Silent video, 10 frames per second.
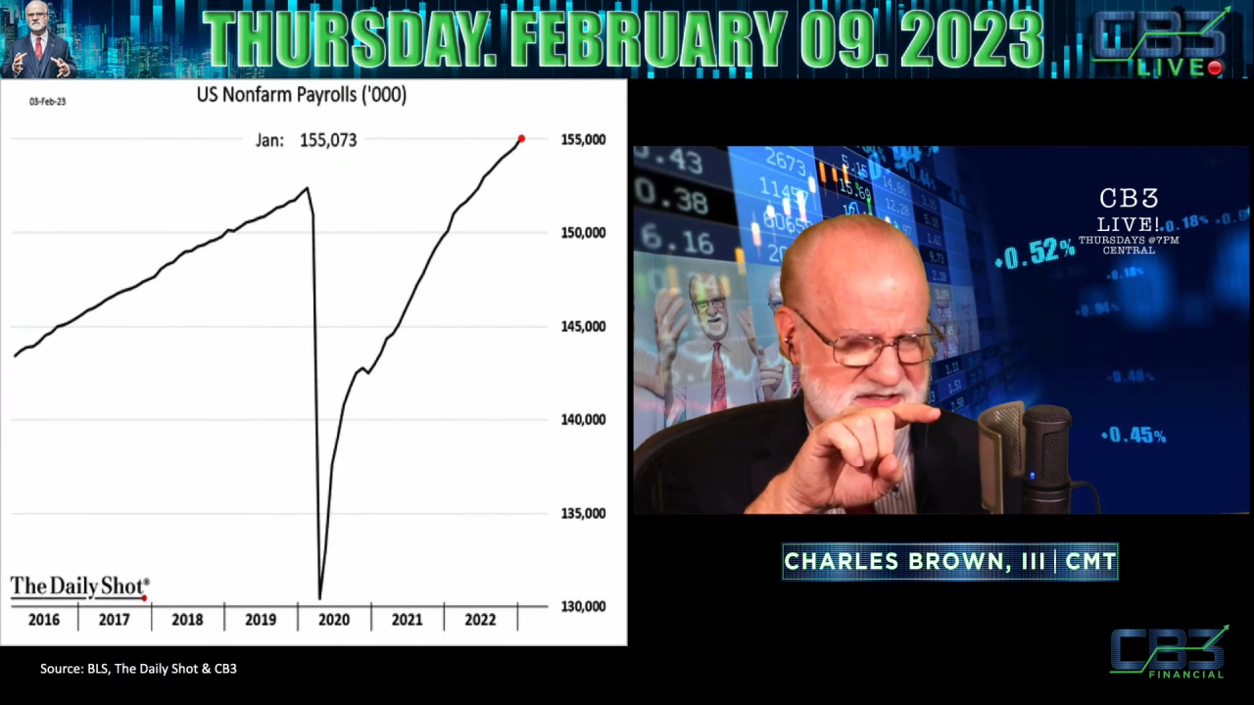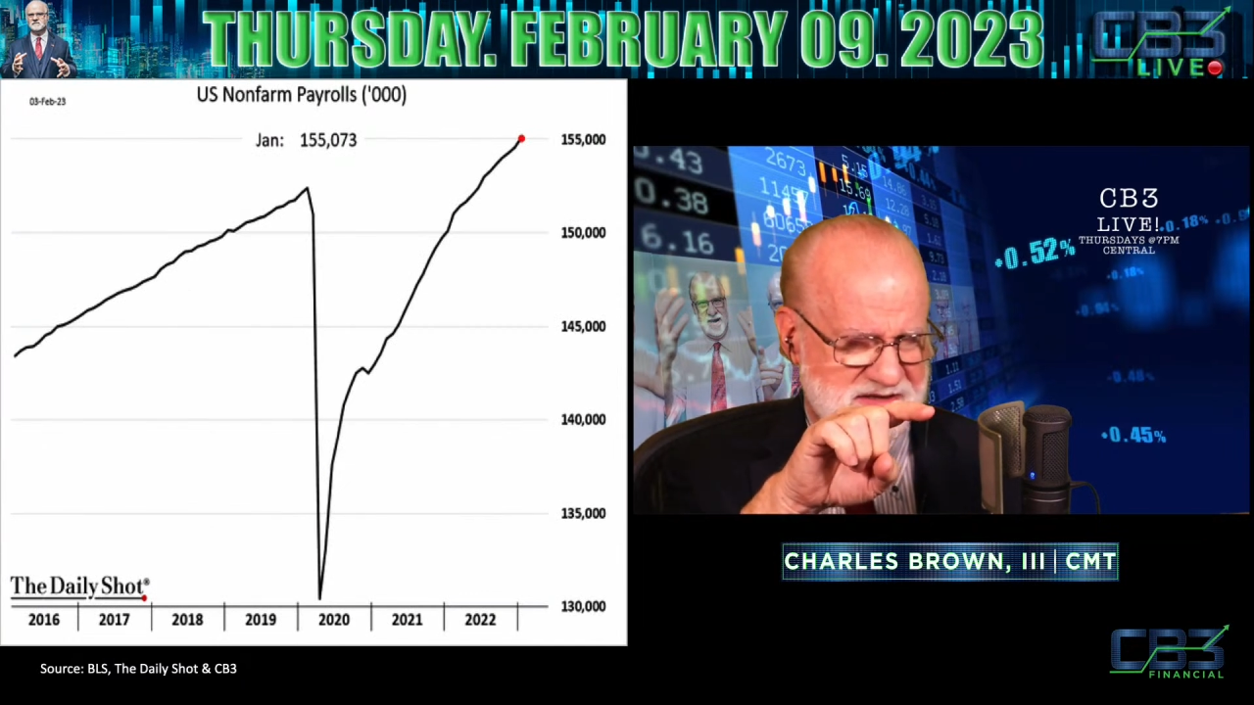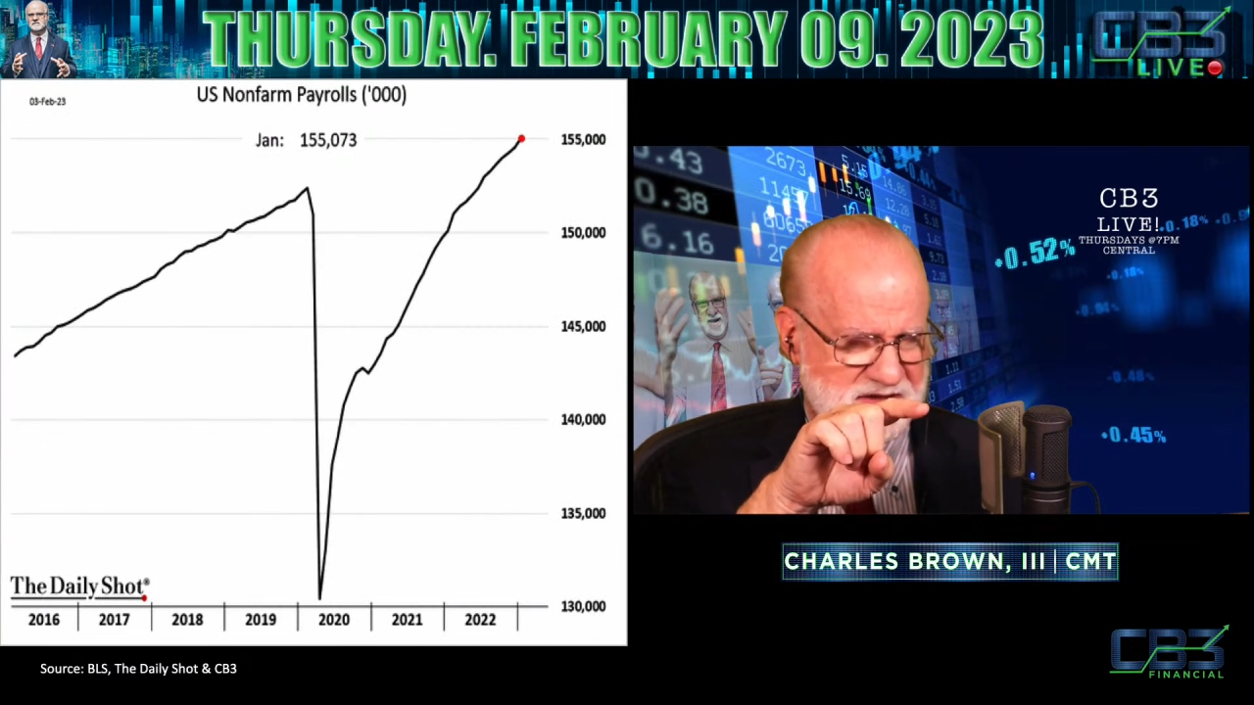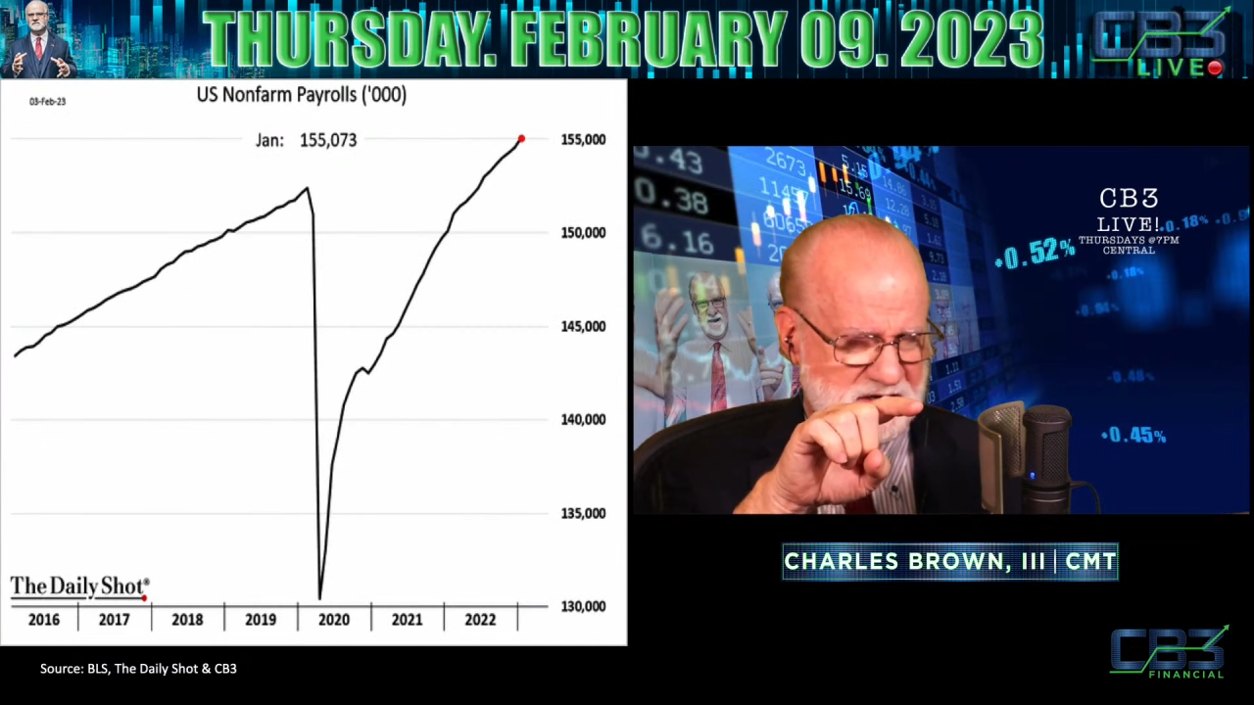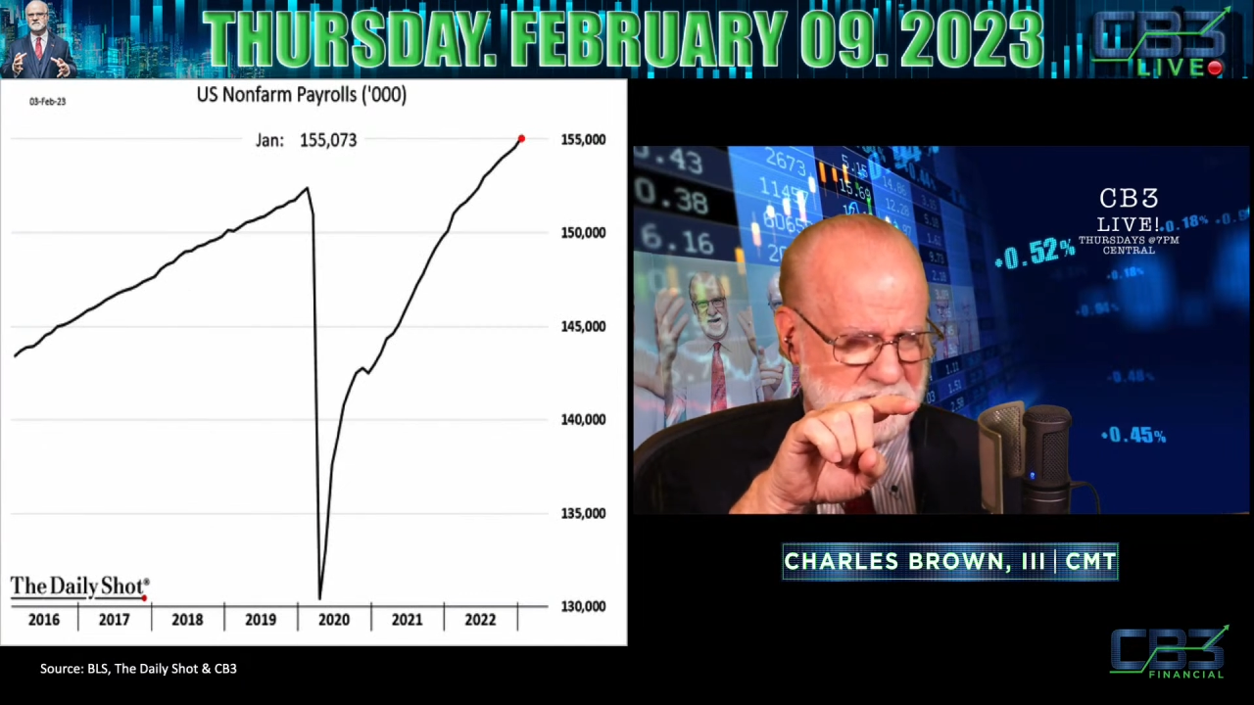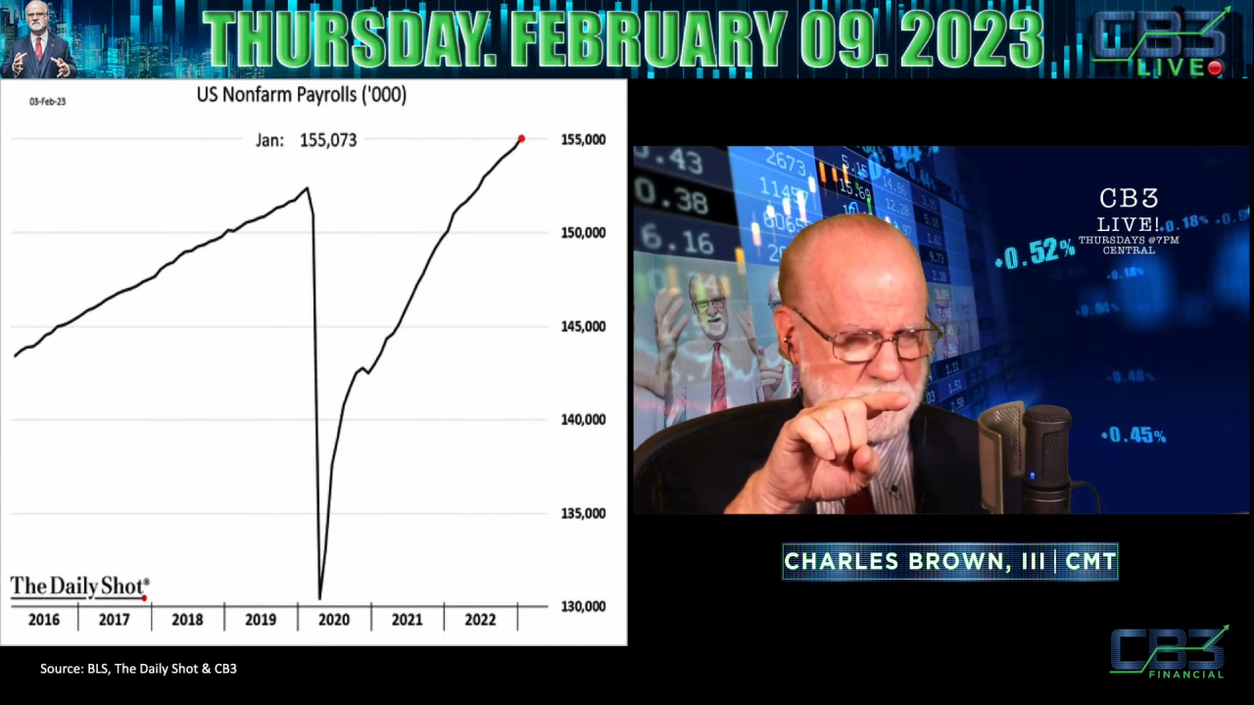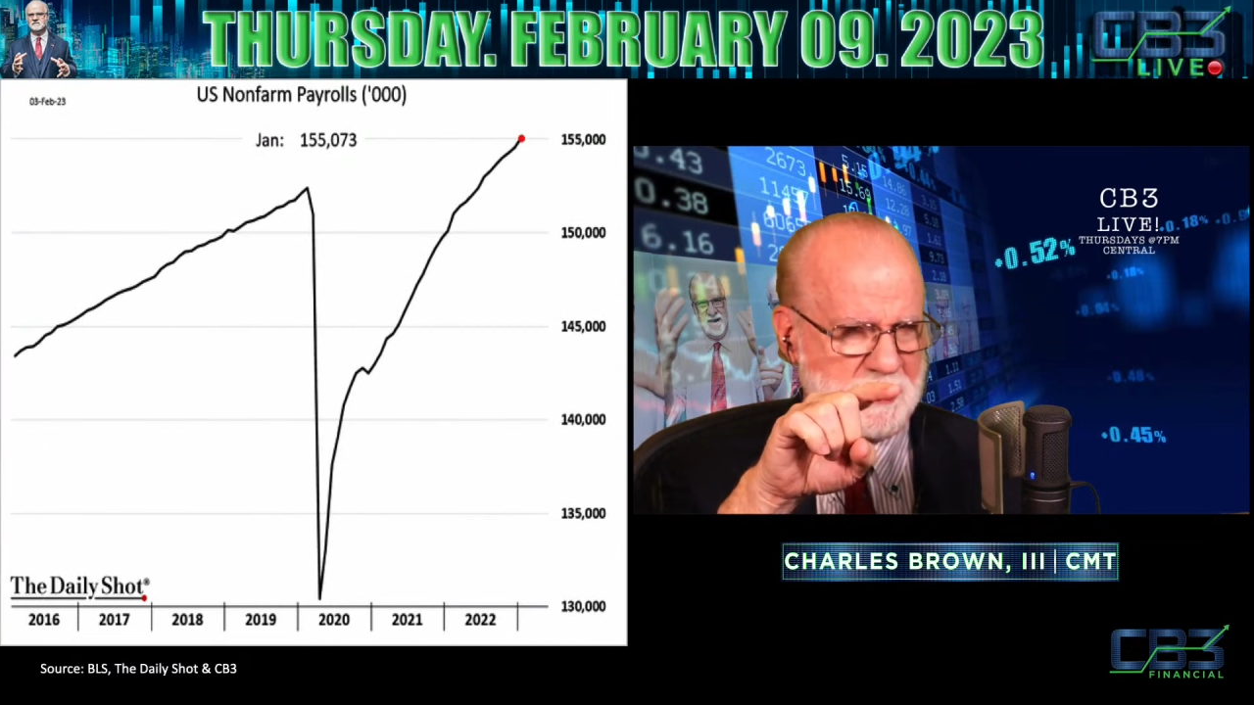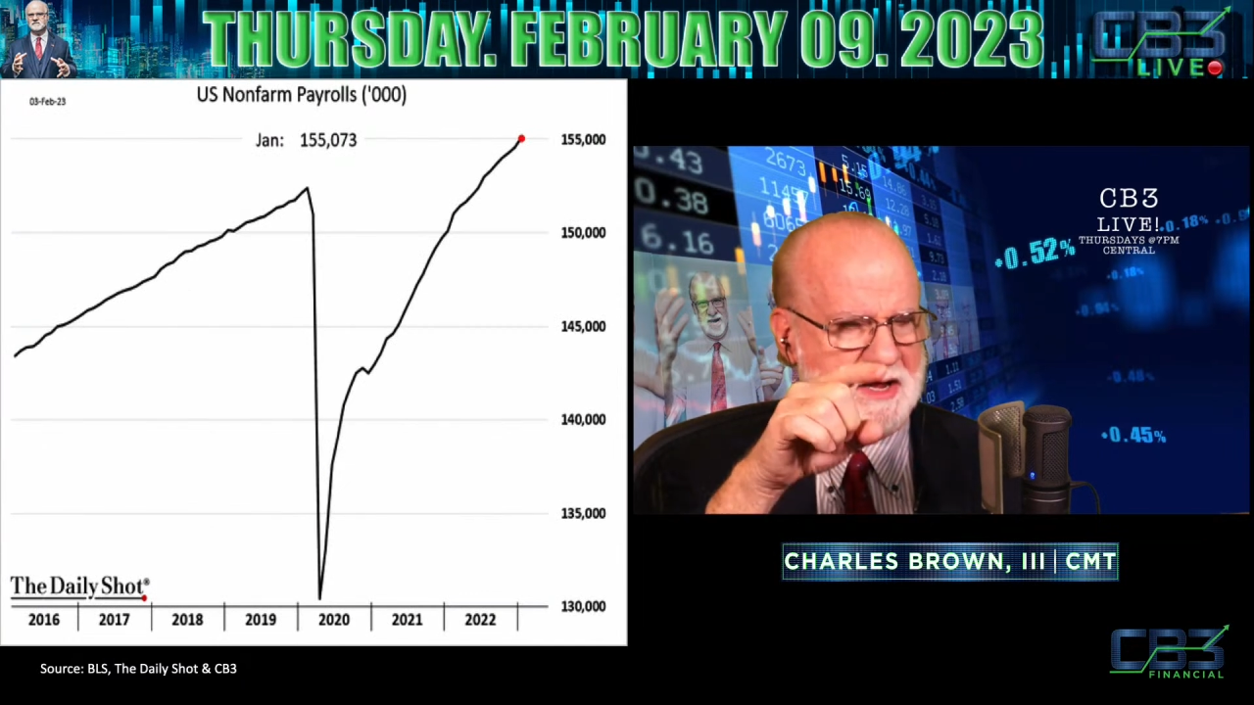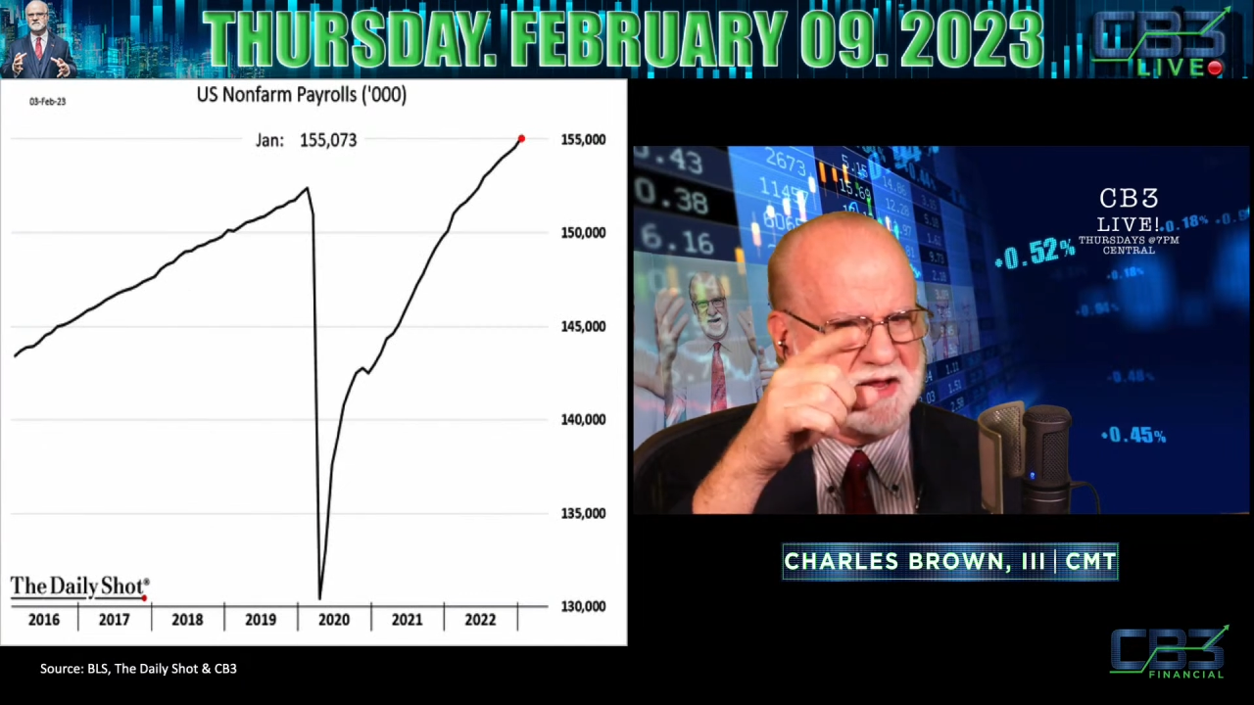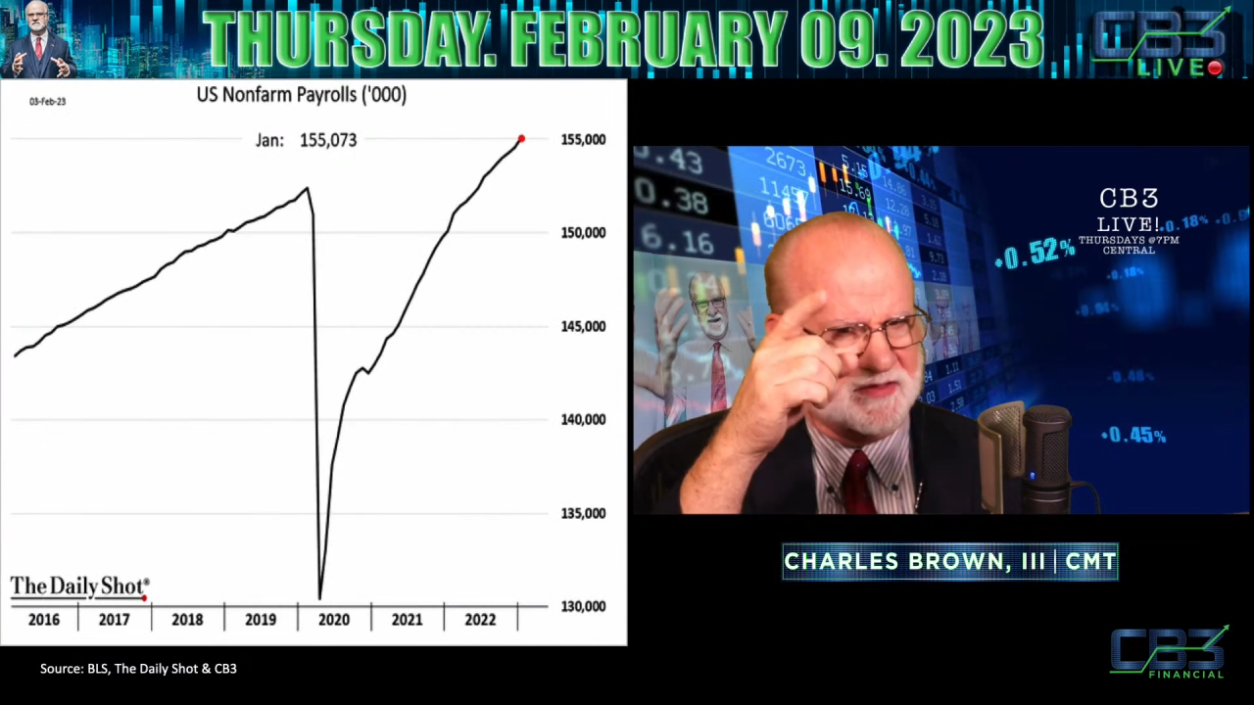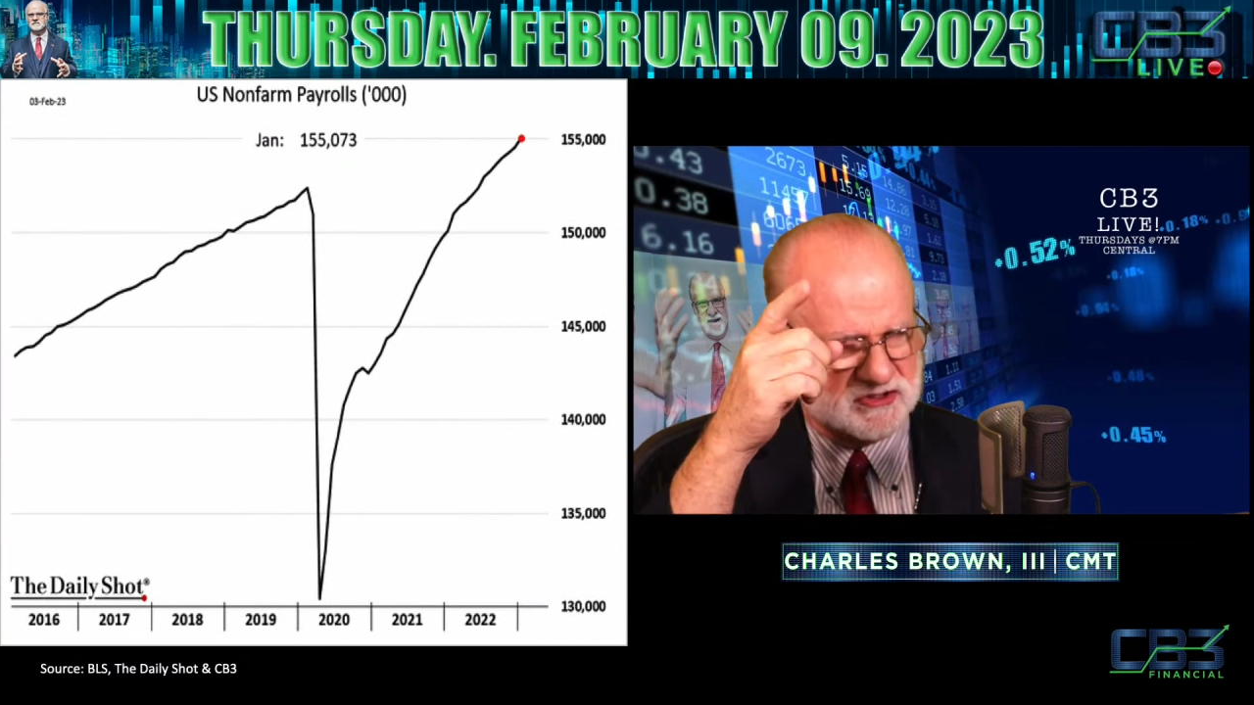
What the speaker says: take that upward line,